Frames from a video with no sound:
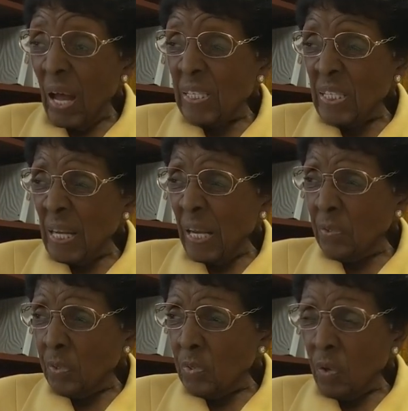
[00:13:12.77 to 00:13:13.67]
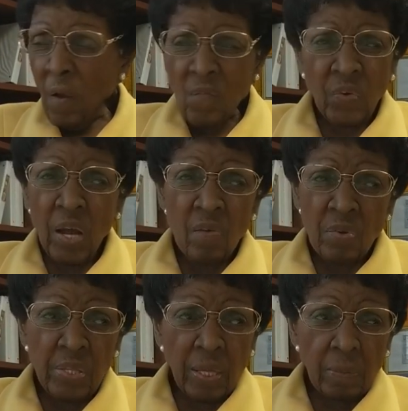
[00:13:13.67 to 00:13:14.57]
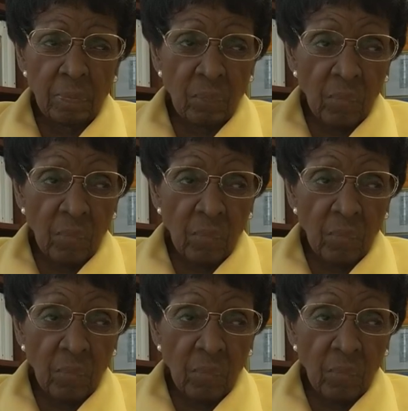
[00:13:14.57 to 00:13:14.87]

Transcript: high standards for everything.